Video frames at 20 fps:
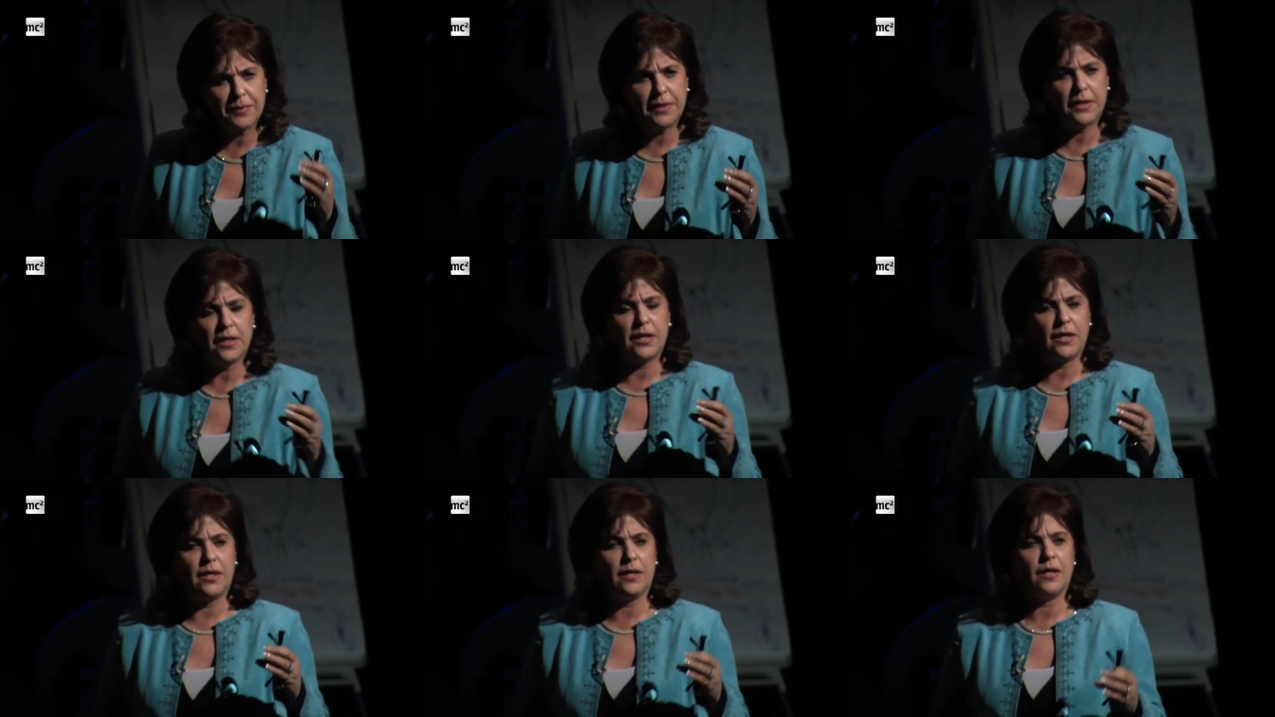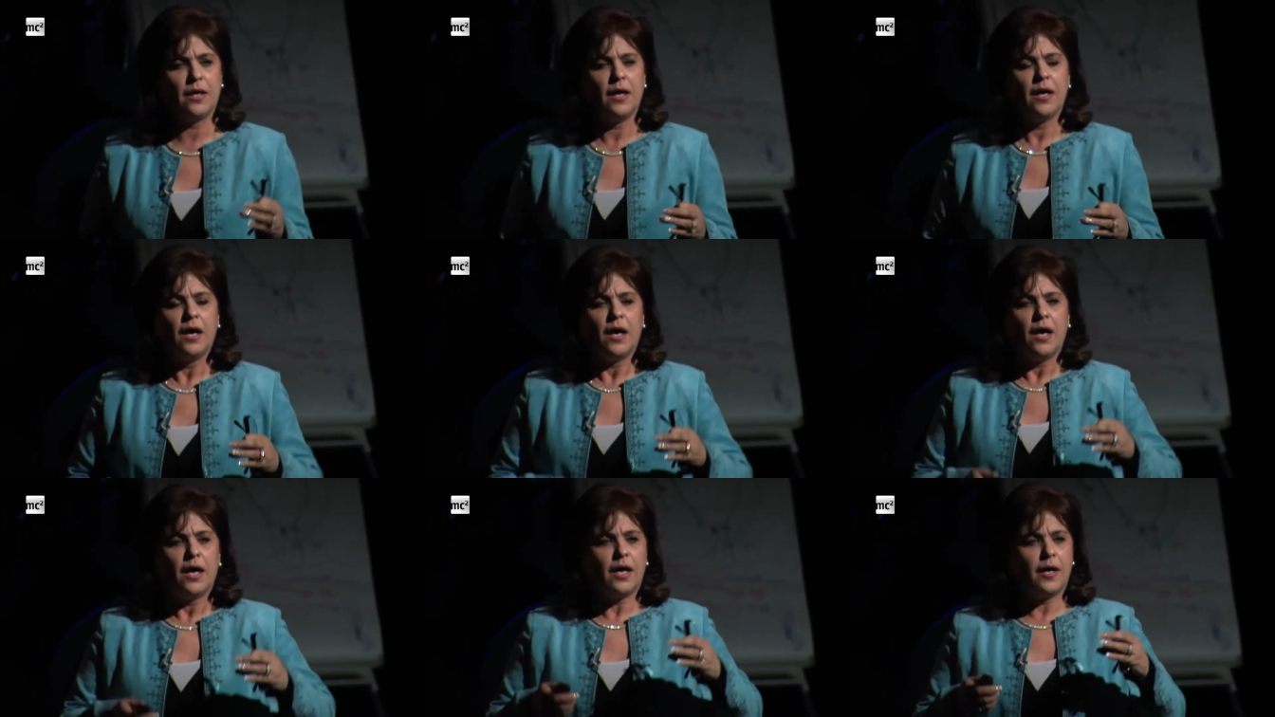being
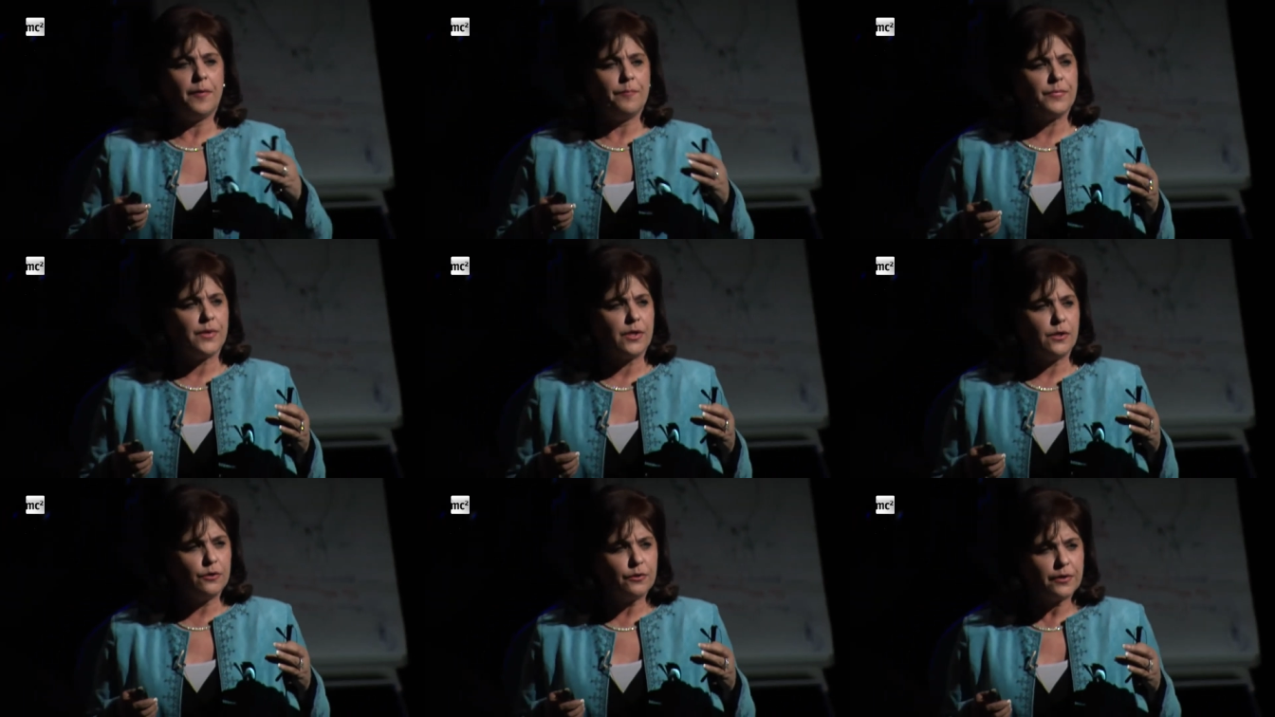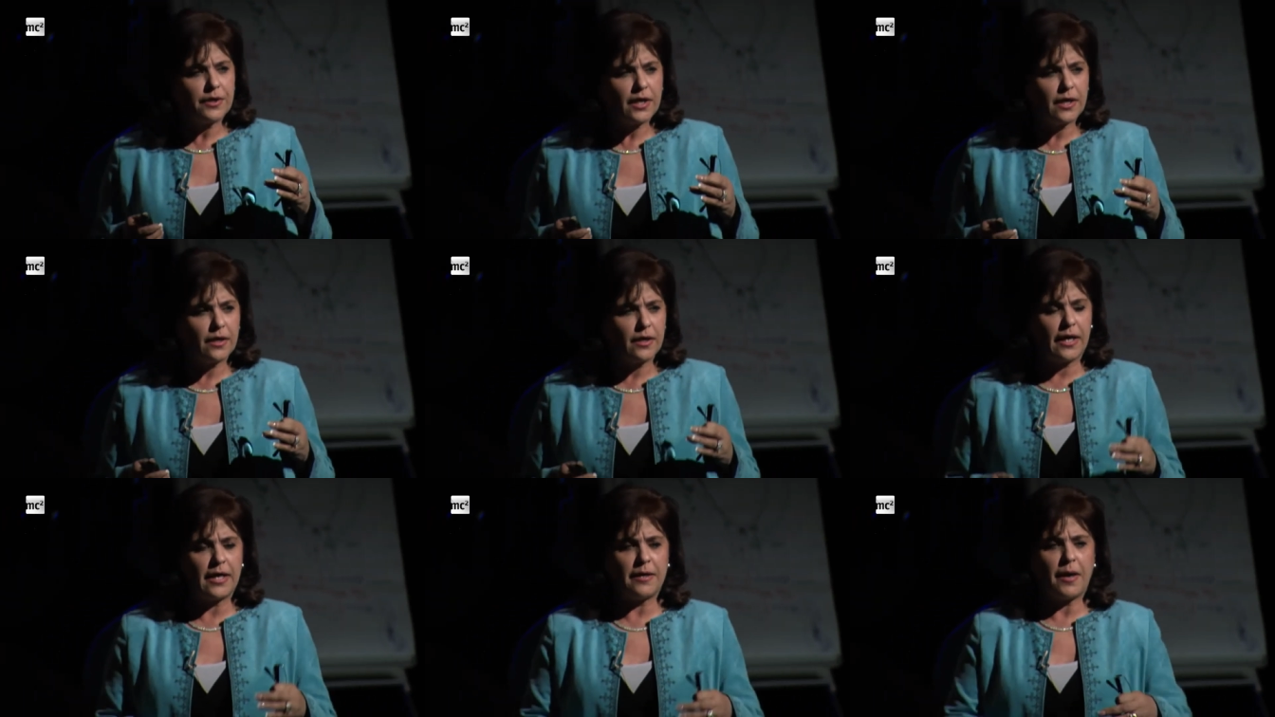
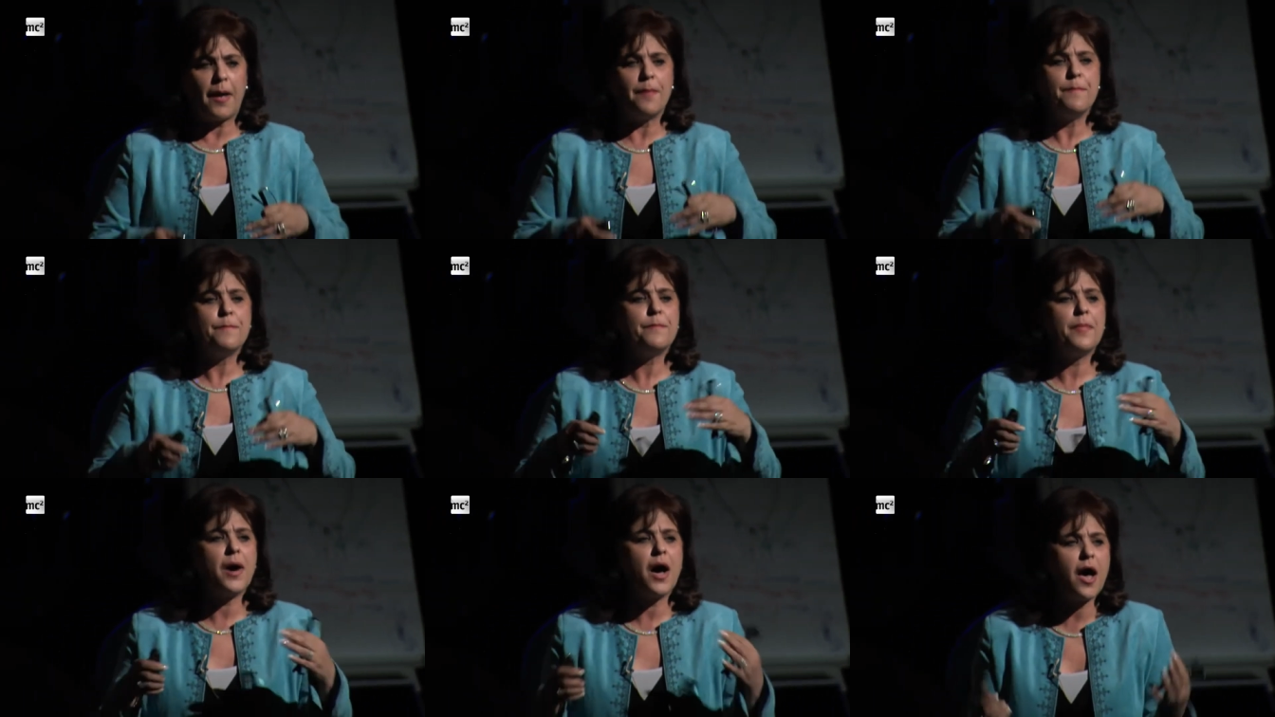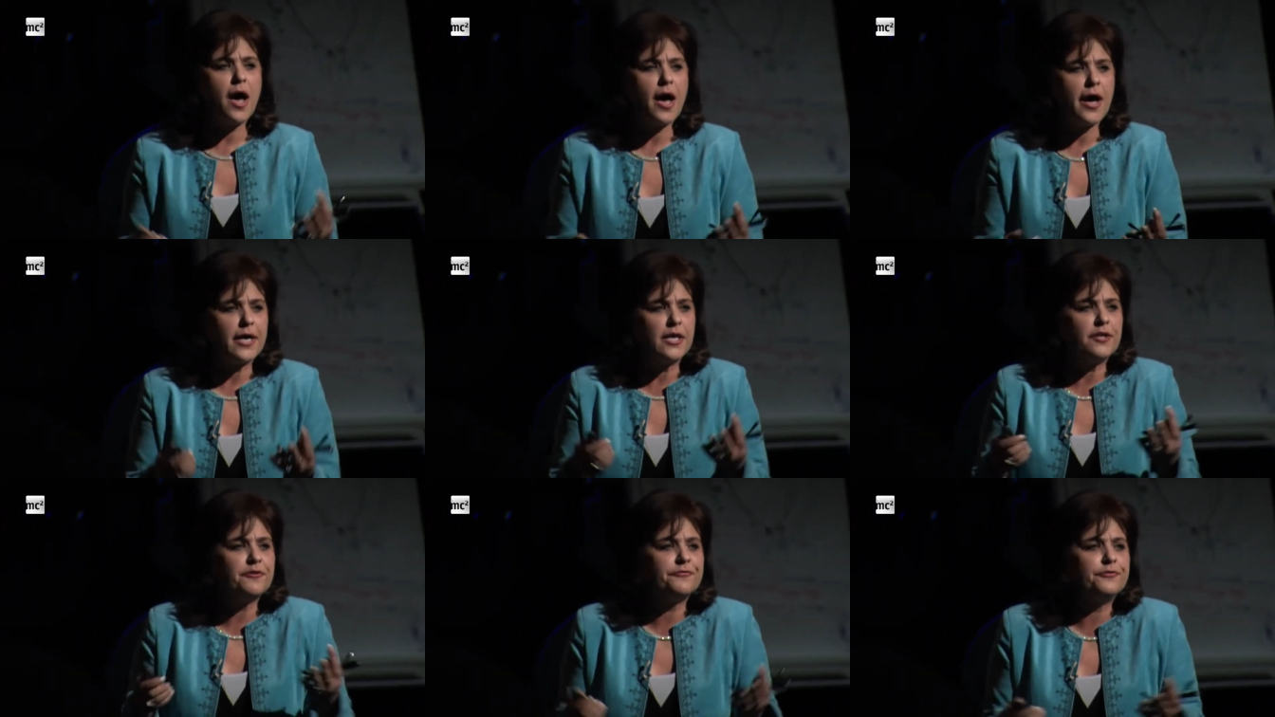looking at a
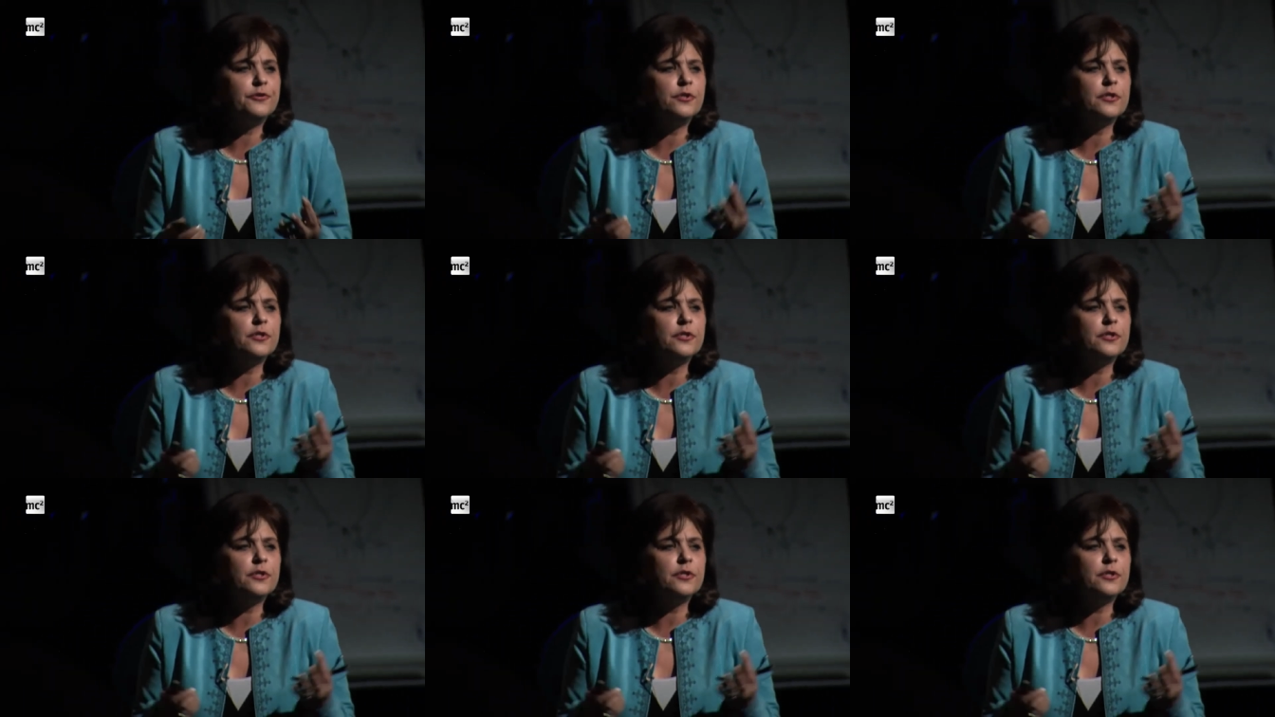mine